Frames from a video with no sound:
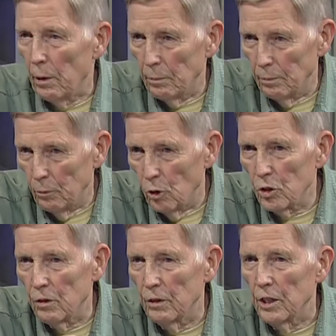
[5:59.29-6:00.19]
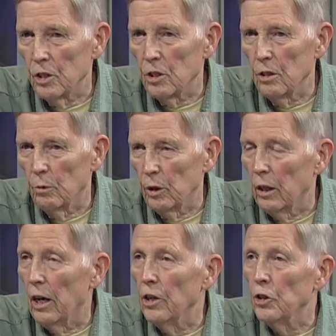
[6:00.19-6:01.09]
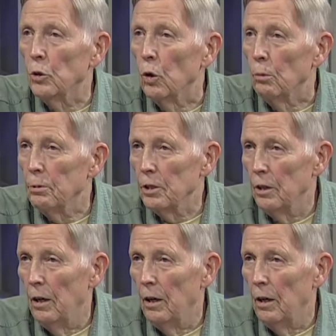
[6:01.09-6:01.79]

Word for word: people, most of these were large groups